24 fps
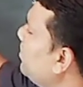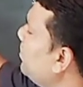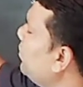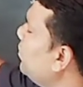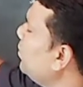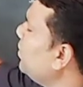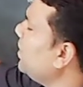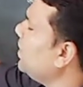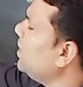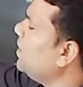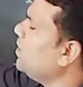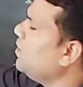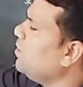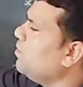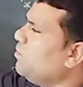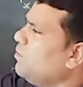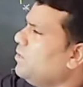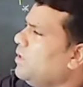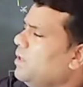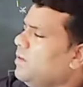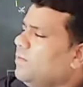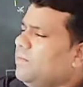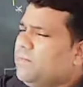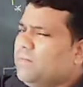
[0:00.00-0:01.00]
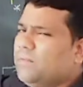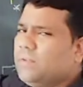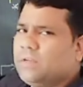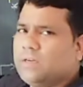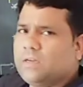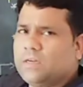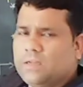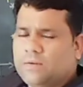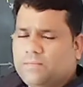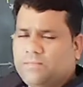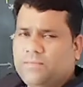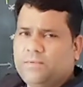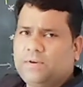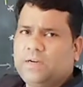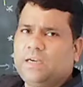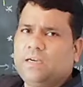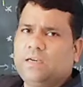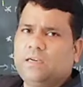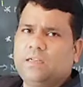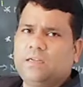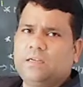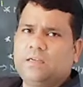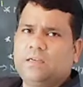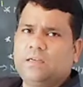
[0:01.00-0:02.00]
put into the different
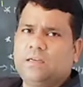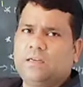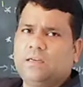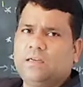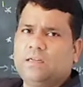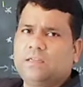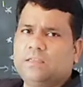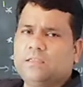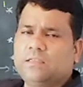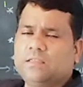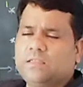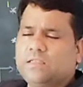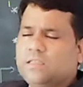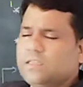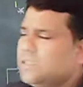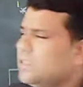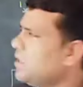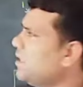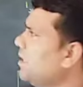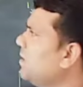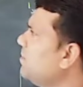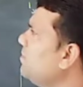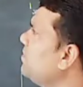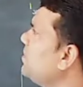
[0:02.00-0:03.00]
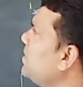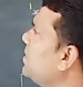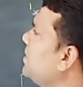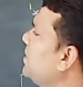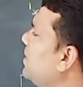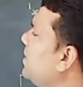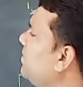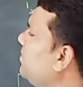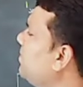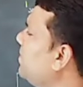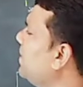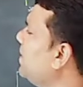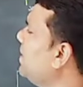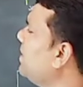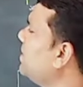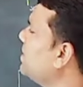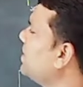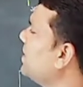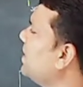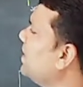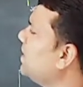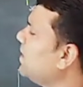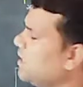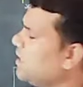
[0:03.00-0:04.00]
systems, different
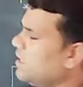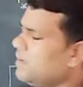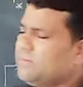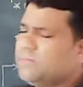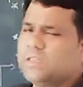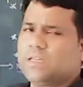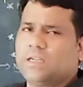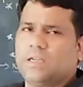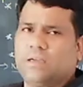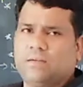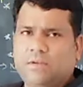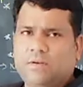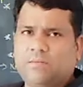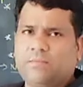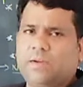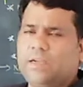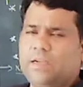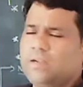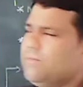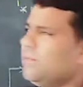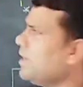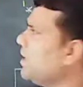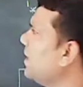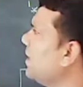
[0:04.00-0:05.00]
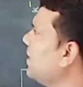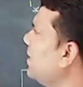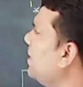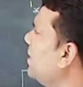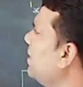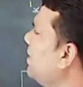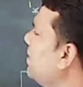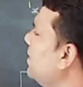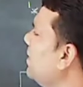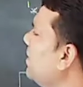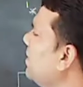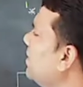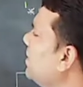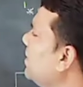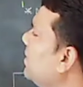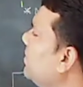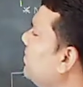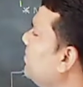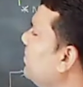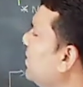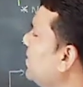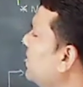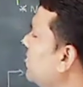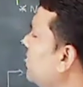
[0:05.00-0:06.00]
kingdoms given by Whittaker. The
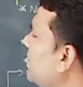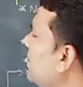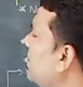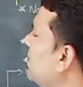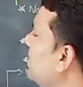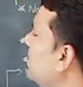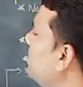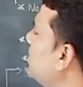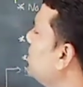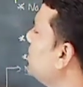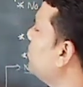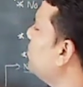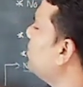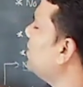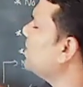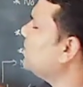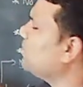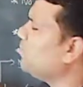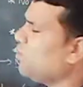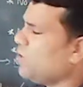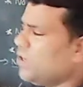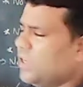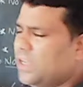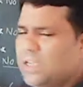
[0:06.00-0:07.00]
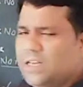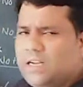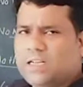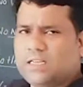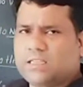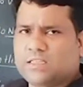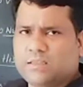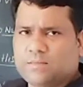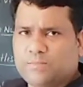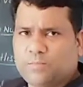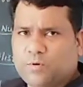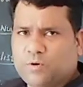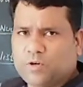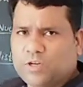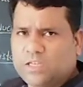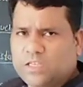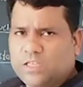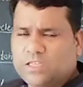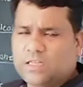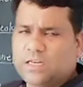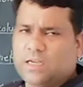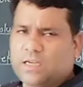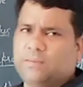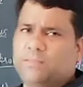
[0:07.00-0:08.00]
first kingdom is known as Monera,
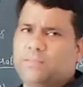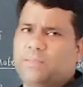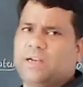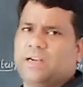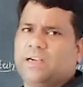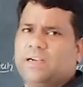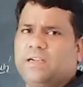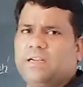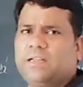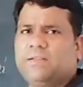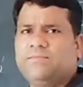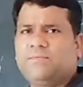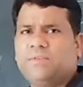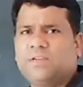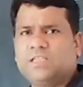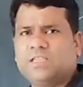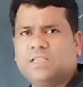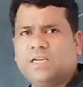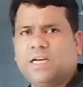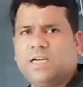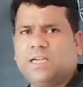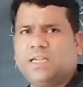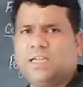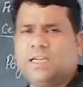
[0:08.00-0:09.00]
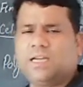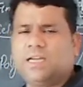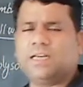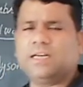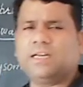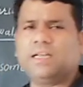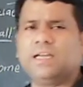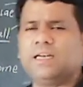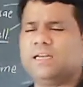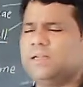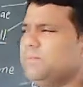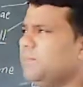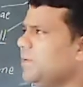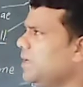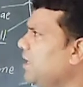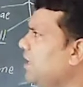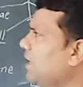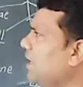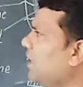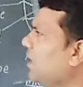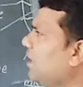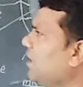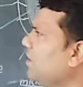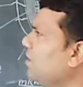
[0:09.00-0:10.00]
Protista, Plantae, Fungi, and
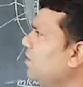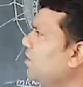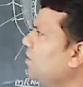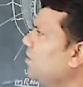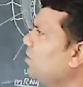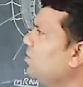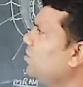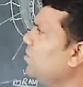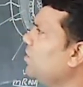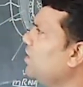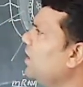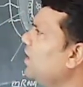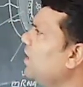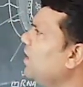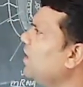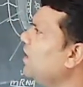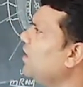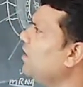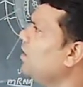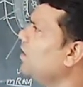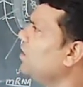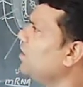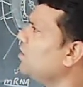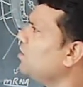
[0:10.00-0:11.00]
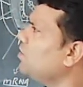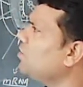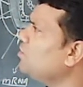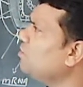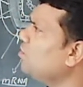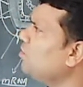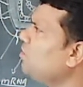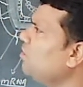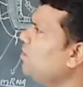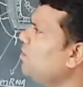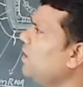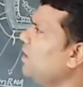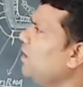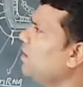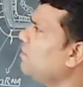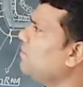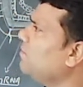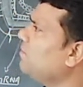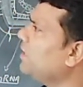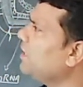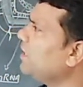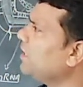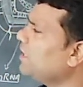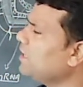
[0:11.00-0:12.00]
Animalia. Okay, so
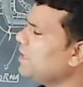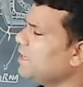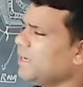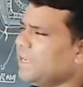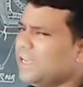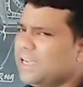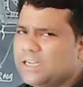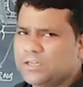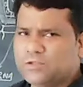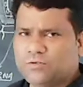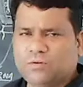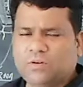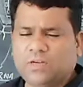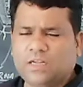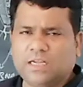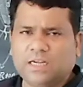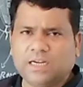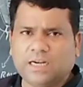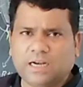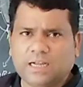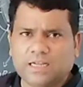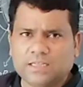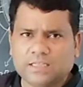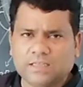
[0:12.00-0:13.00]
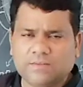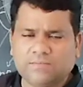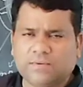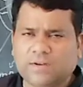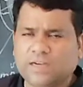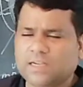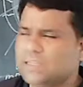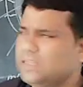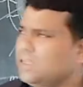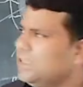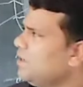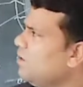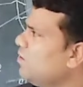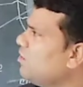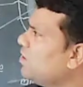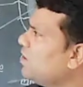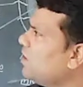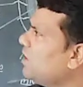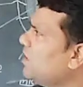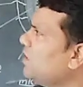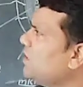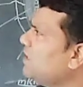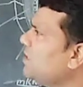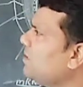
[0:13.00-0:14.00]
Whittaker actually classified the
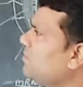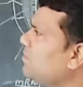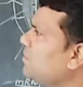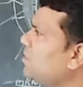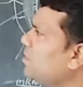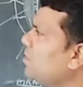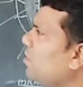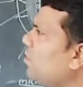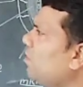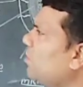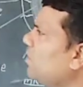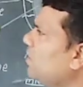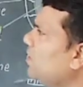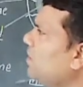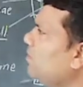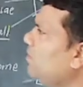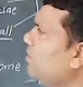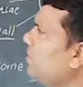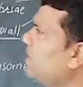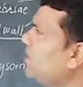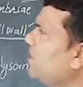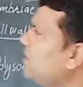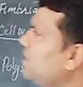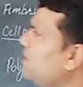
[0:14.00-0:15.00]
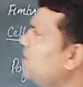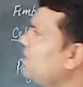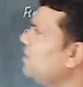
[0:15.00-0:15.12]
organisms on the basis